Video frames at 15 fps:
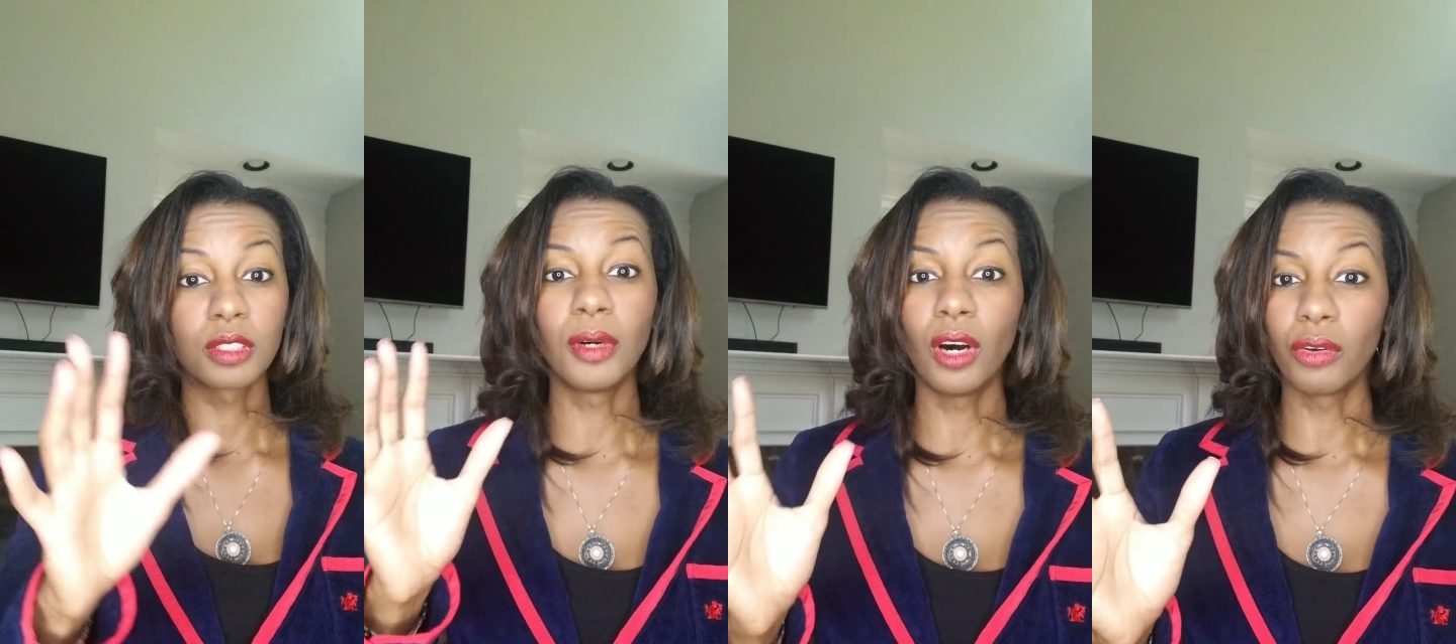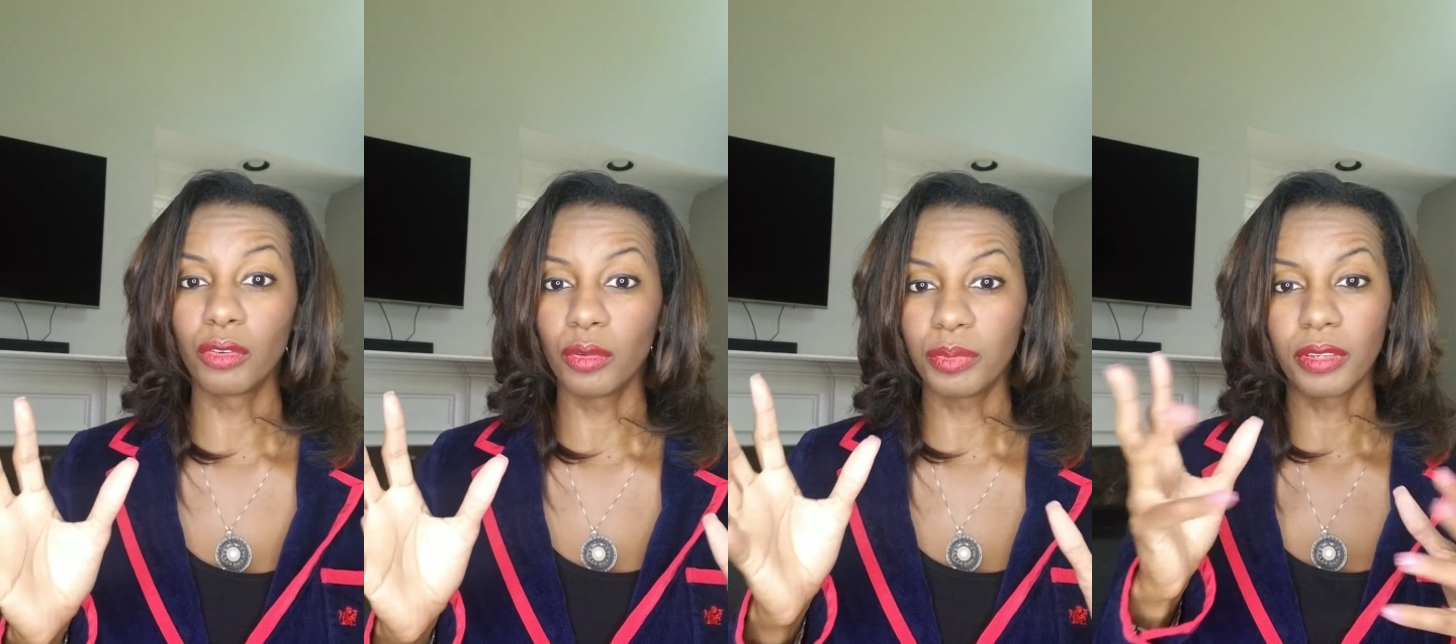
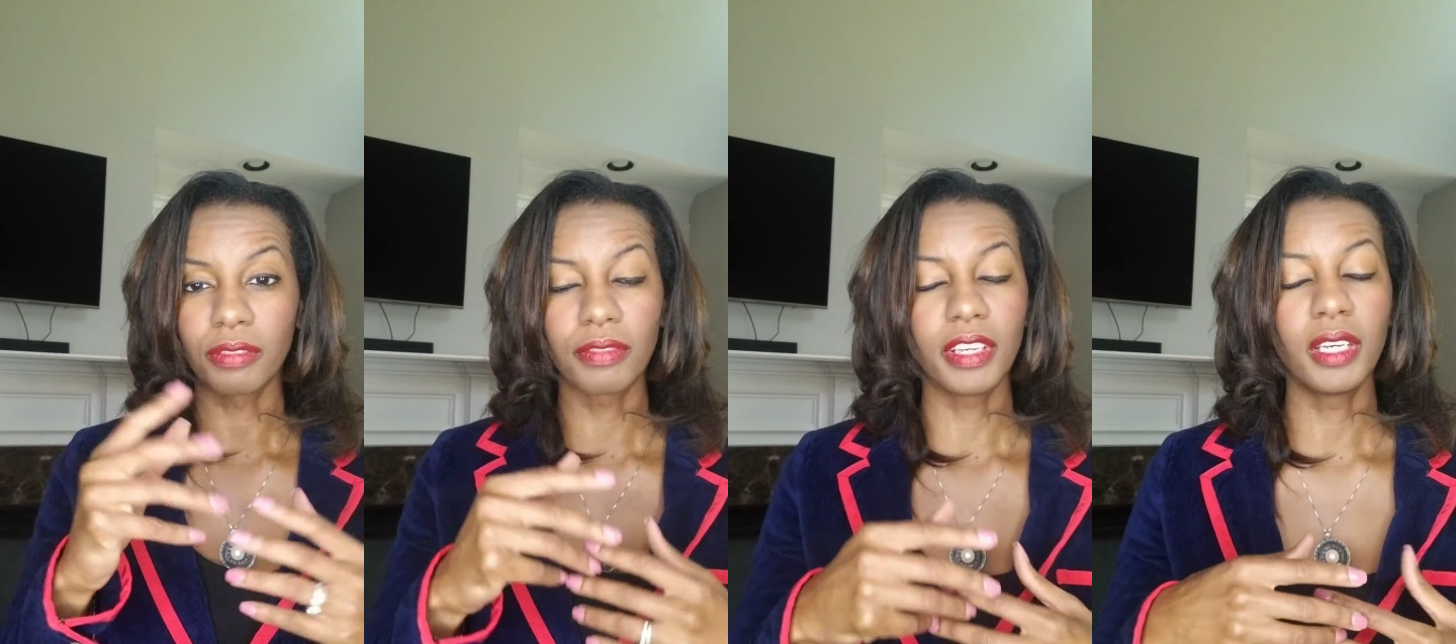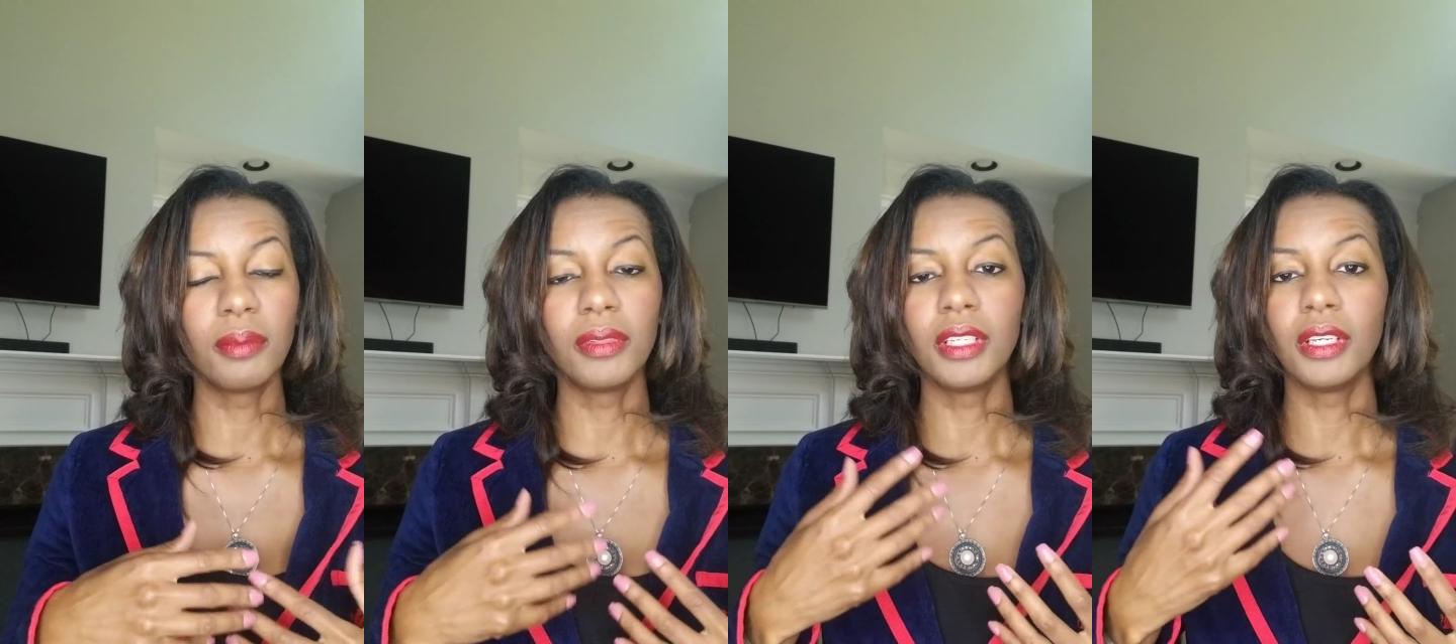small group, your
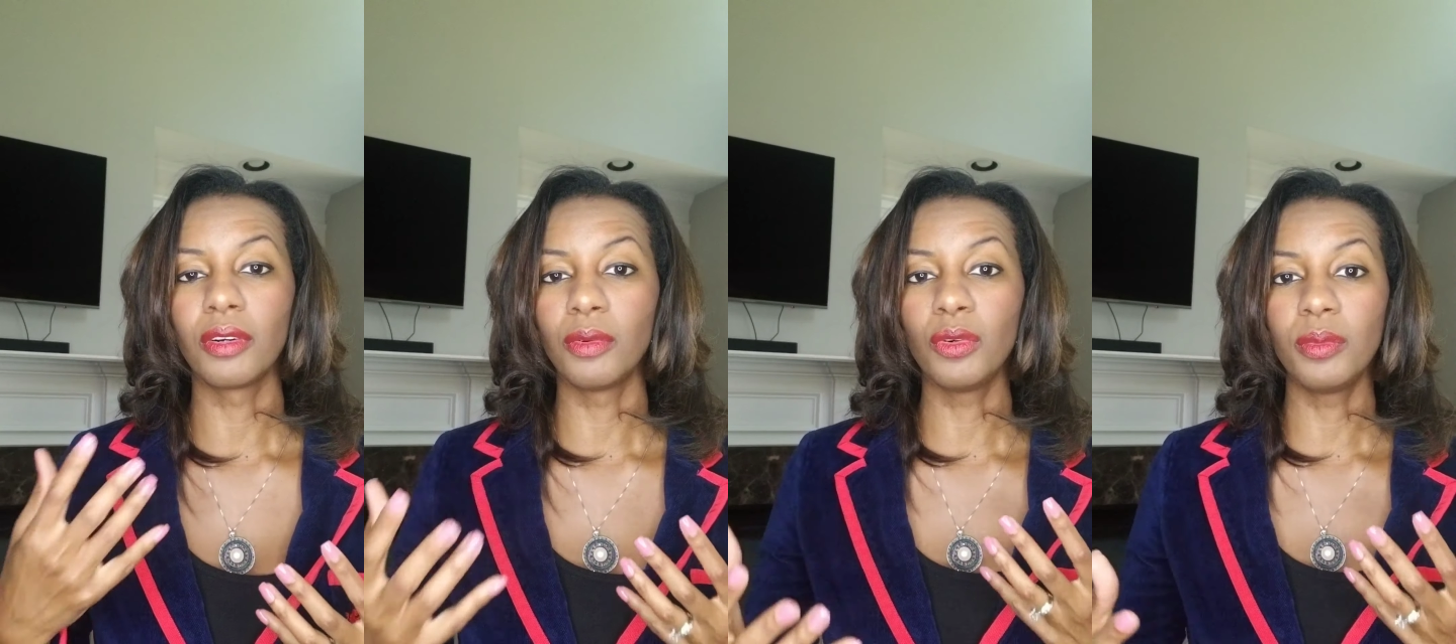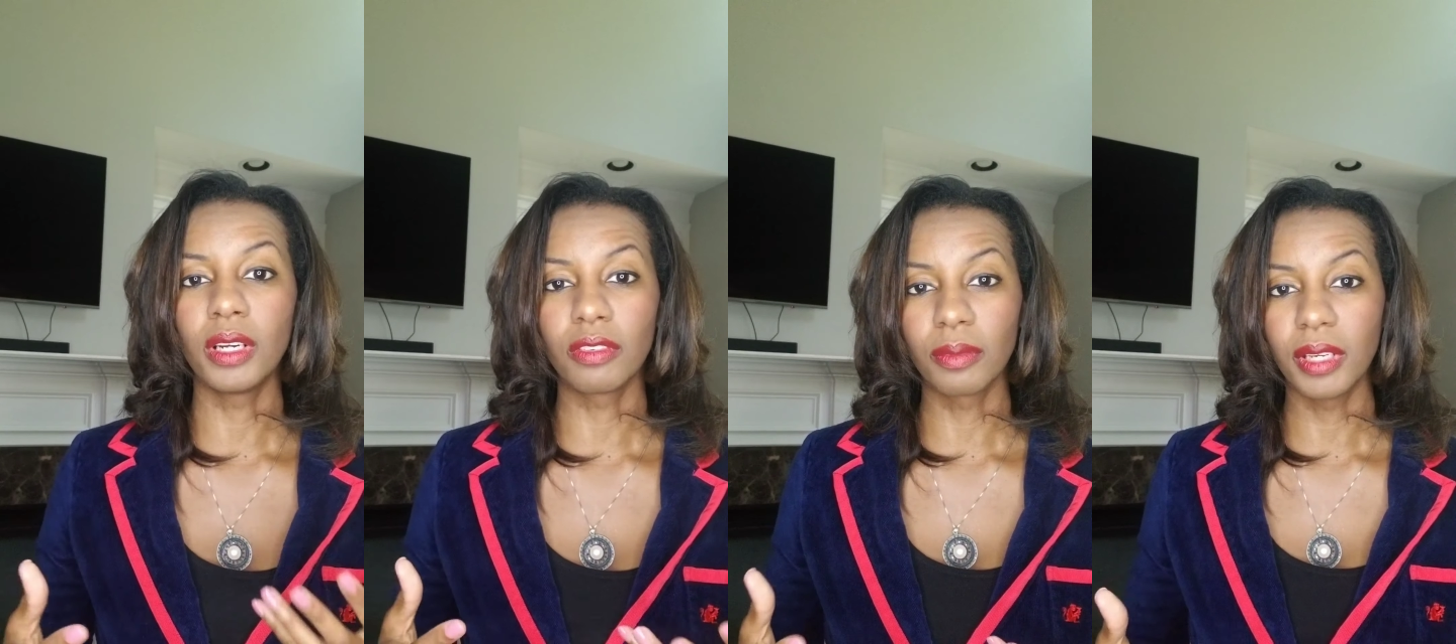family or
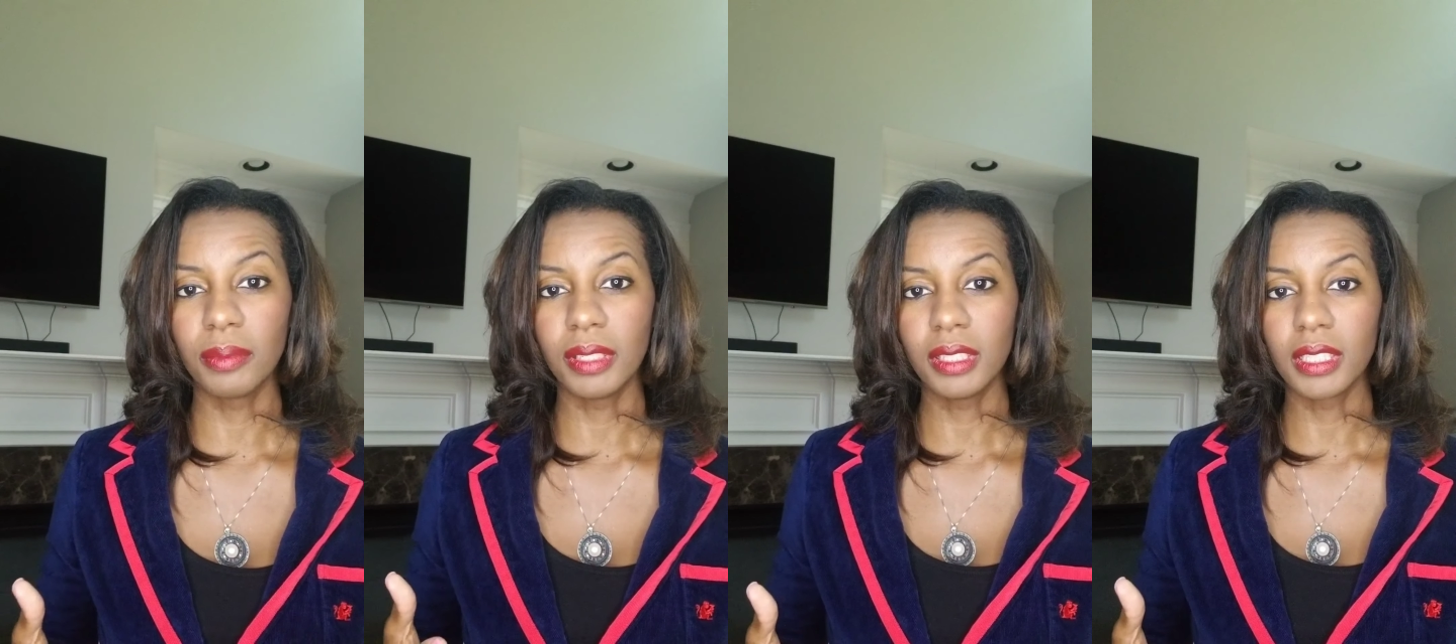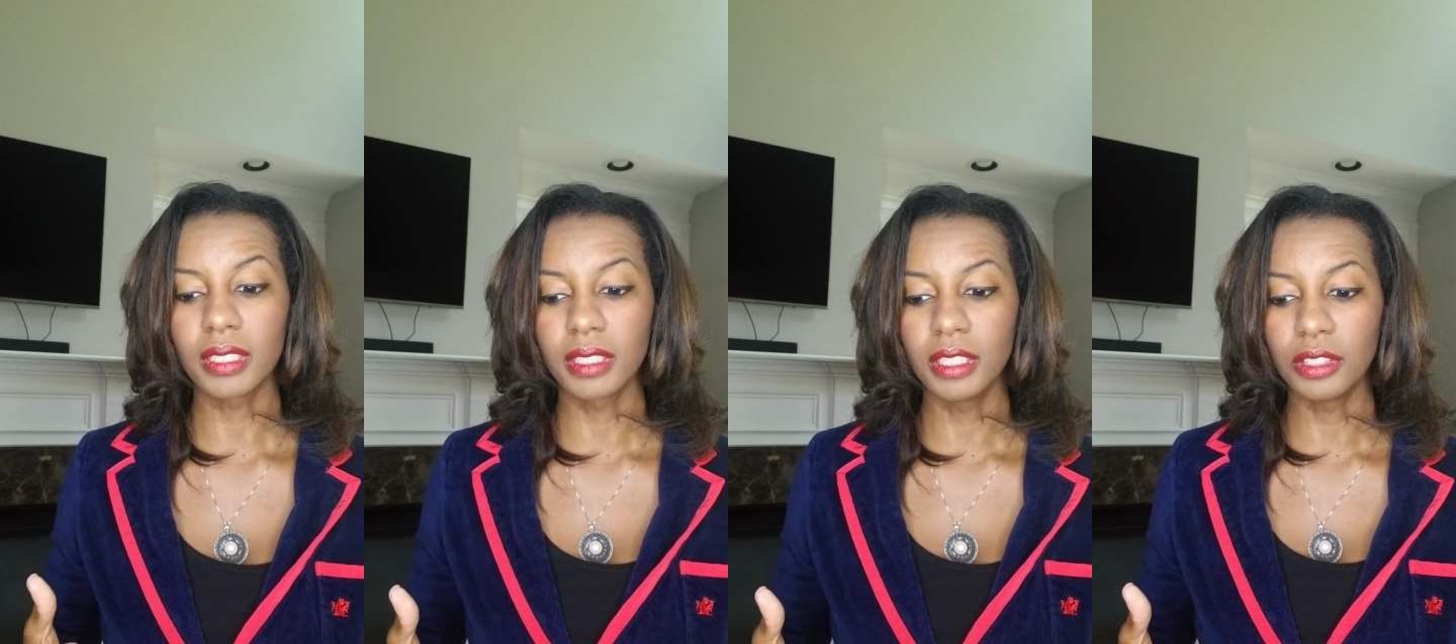whomever may be
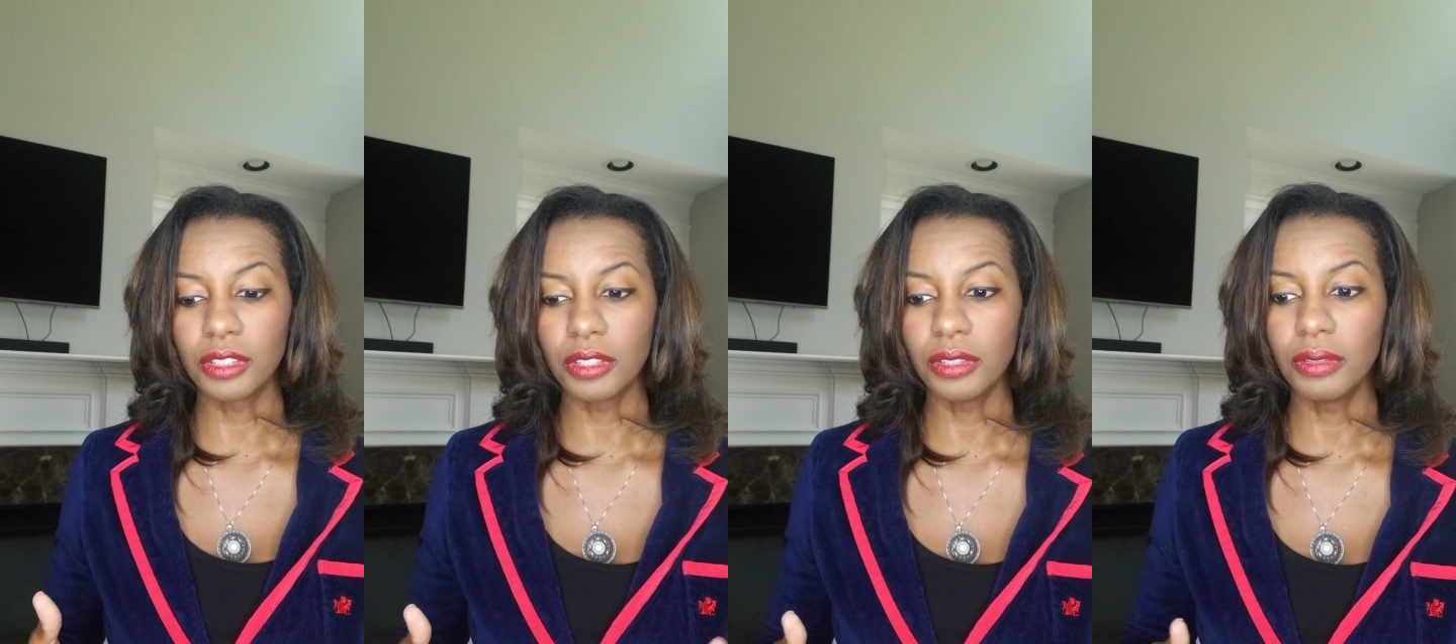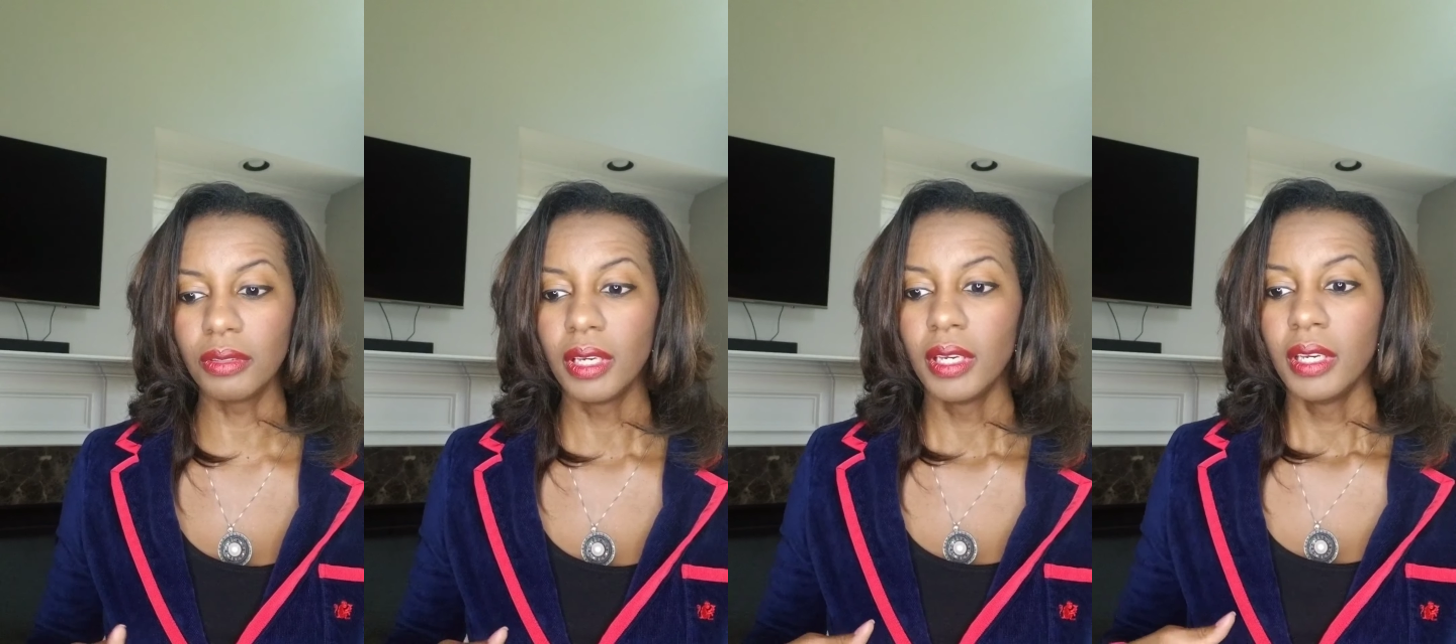listening to
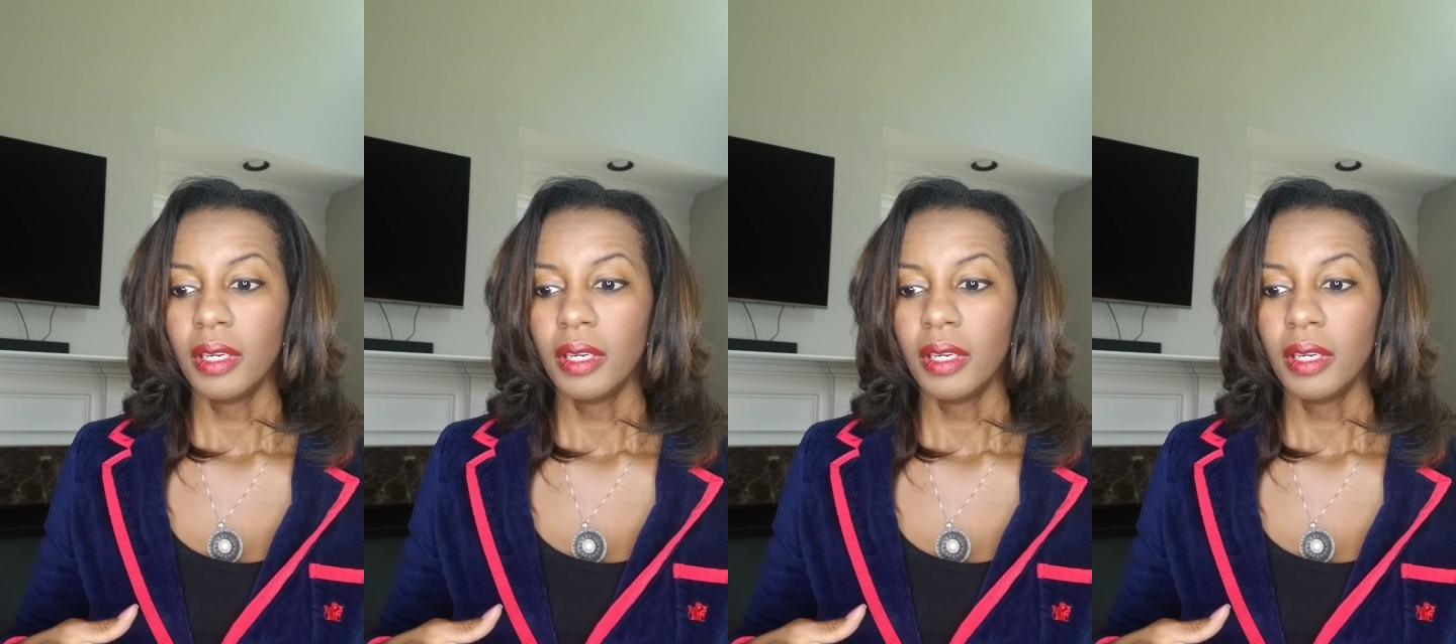you,